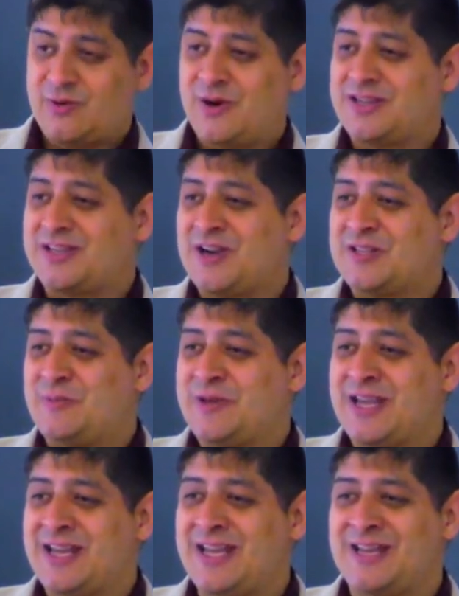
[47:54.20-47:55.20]
Right there at the
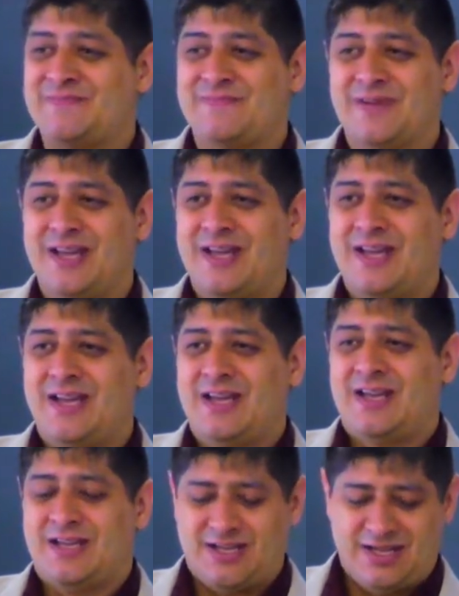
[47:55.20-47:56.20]
beginning,
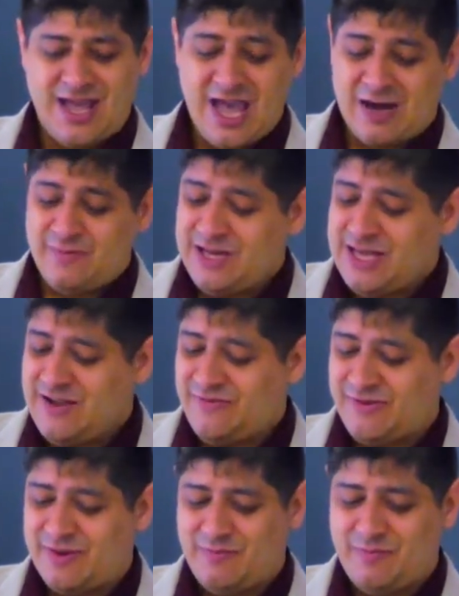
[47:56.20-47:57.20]
Adam and Eve